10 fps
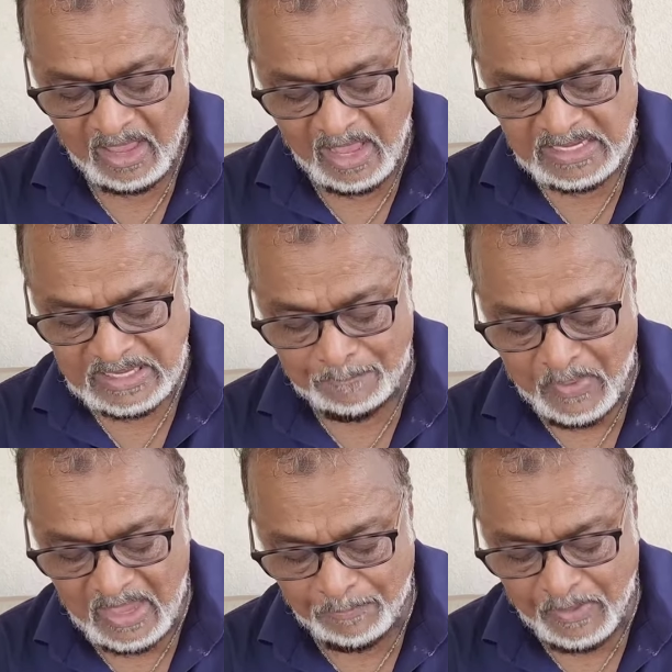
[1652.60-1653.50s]
is a
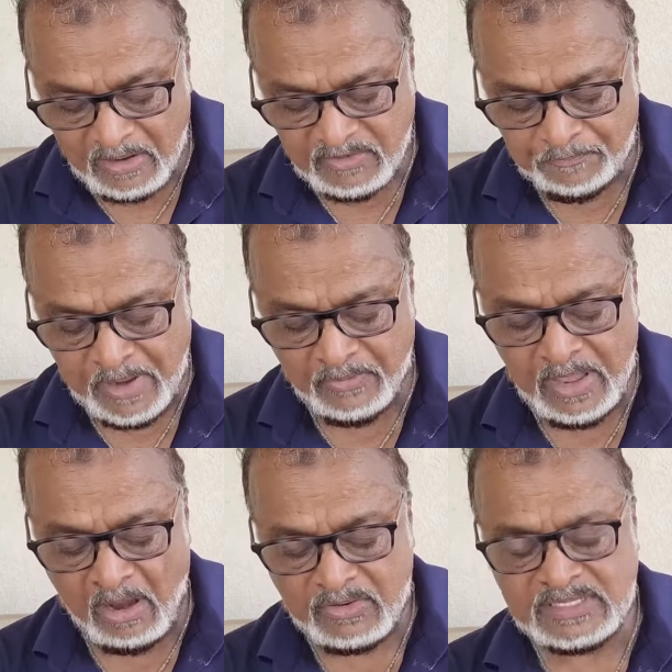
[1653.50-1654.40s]
bigger part of
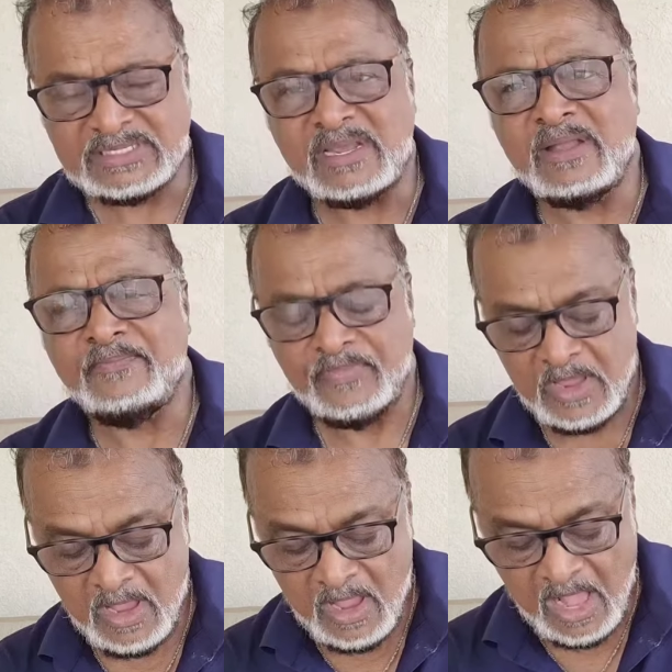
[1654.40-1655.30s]
bureaucracy,
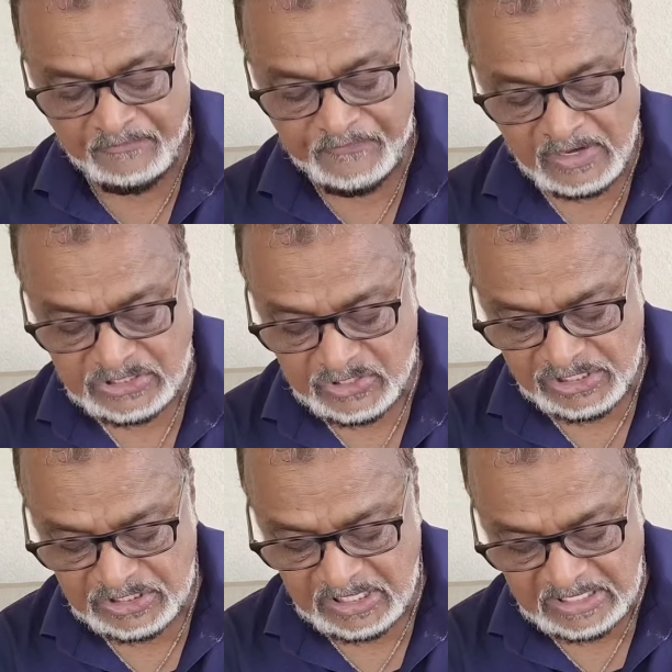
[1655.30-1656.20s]
a
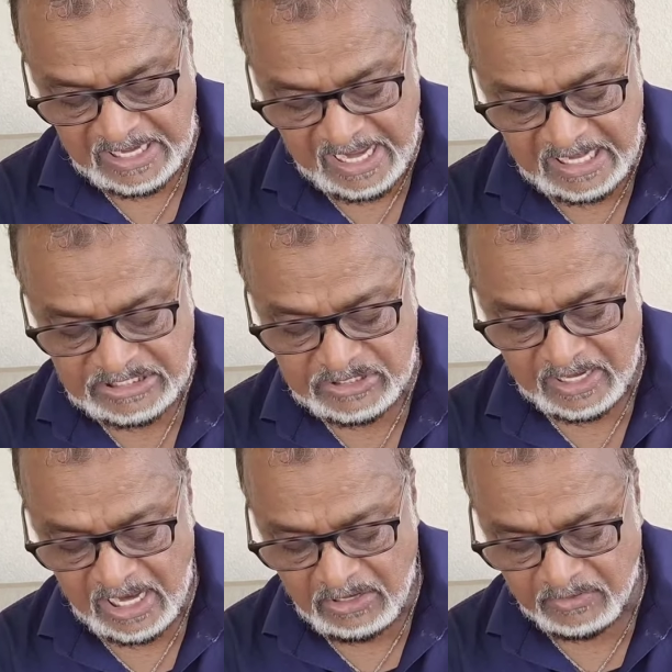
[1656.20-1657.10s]
frustration that leads to
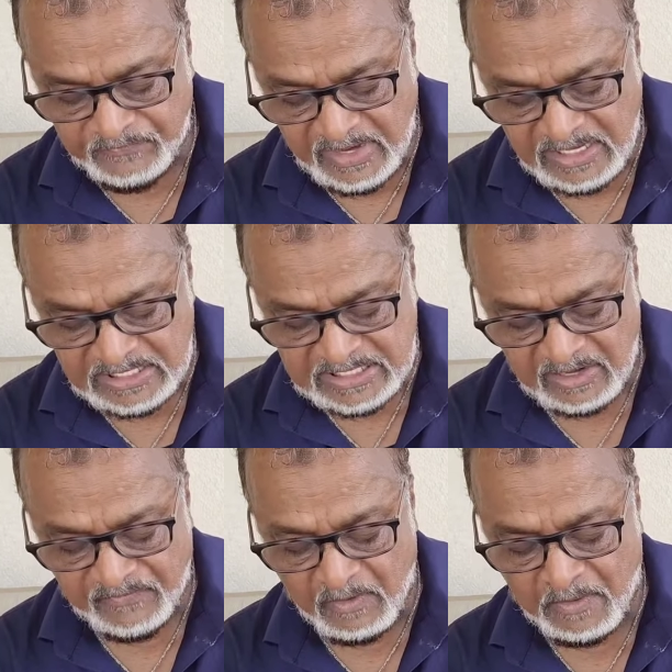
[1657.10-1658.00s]
the inconveniencing
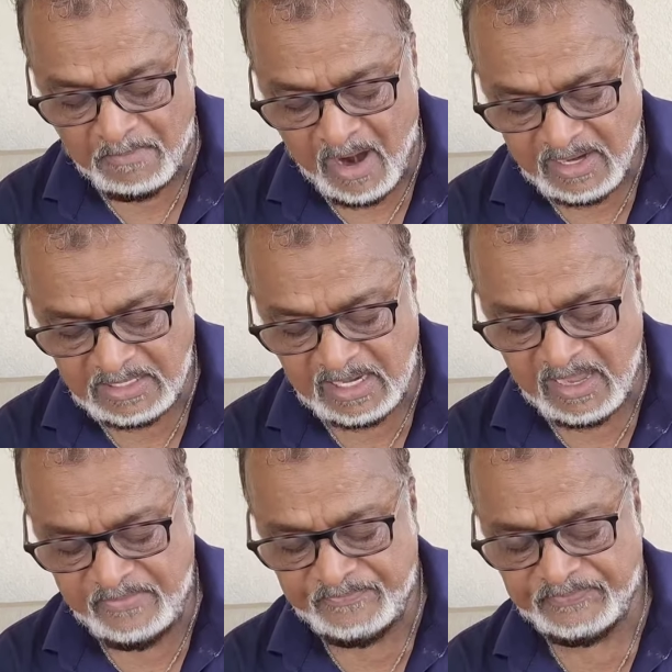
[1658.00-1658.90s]
of our
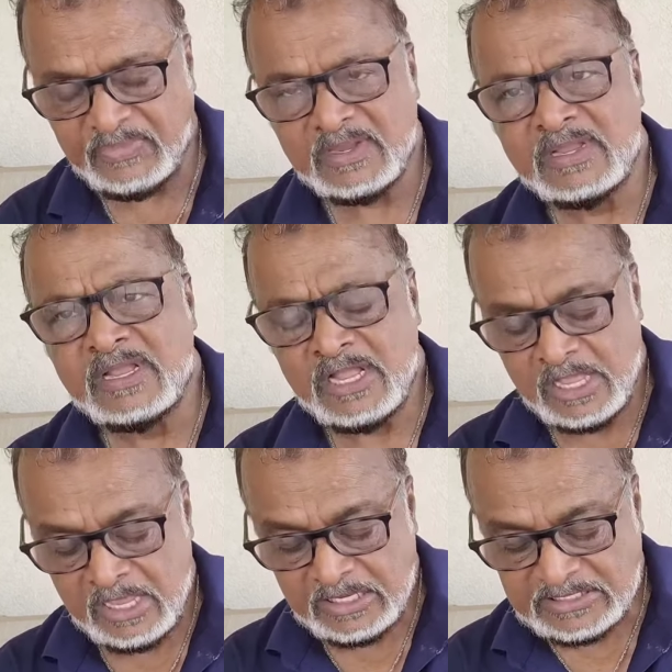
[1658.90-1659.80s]
marketing,
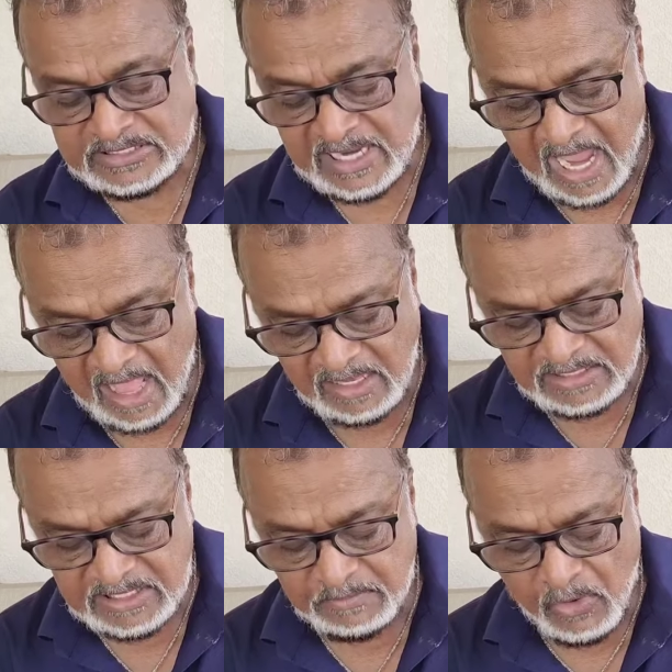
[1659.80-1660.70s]

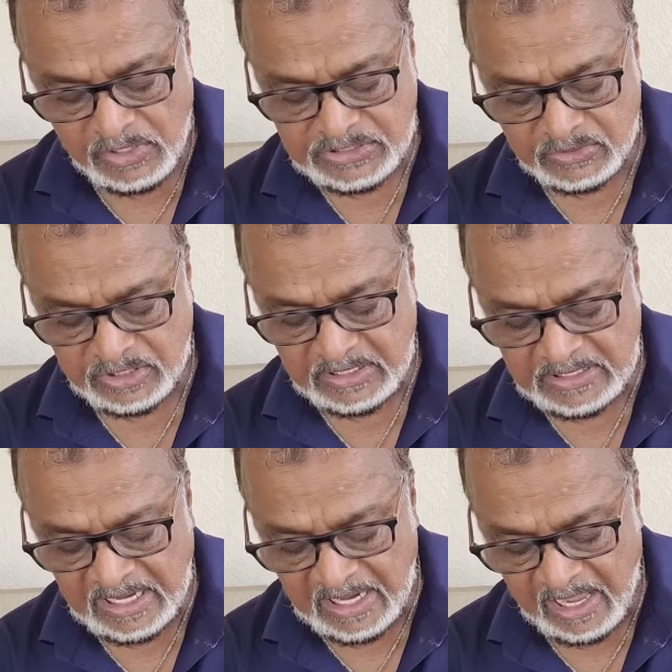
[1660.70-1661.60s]
sales, and more so to the
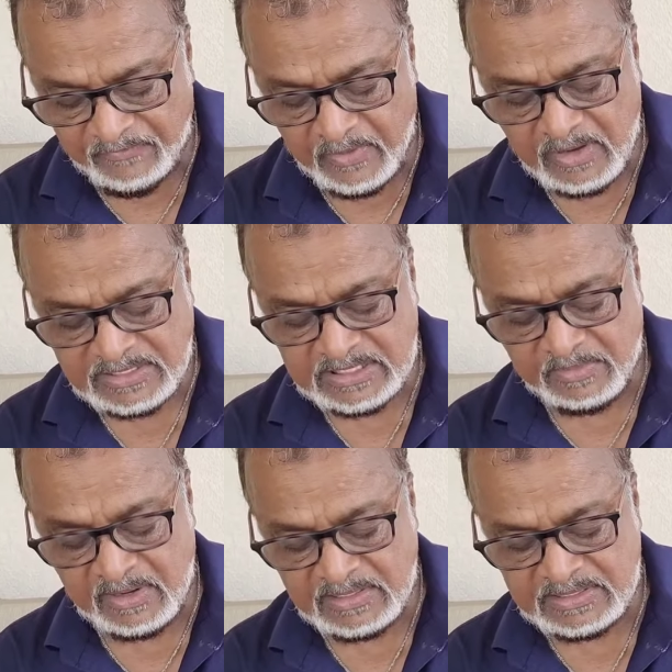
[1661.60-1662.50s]
delay of our
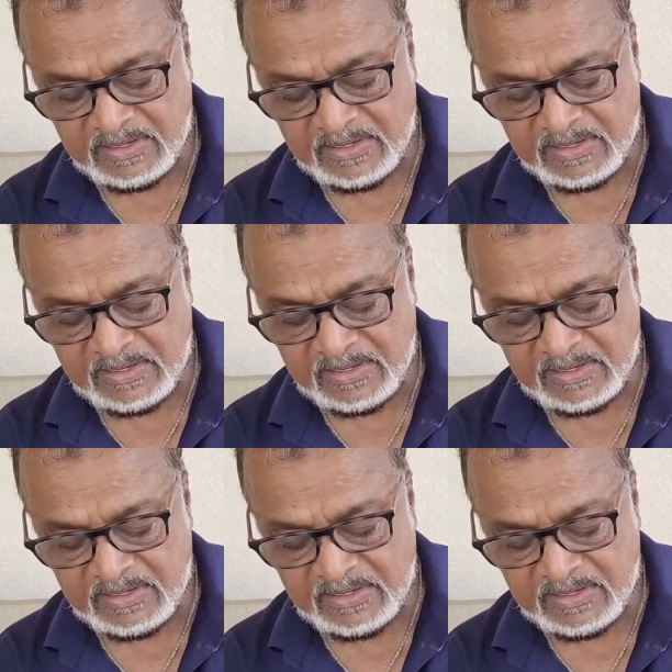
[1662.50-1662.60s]
customers.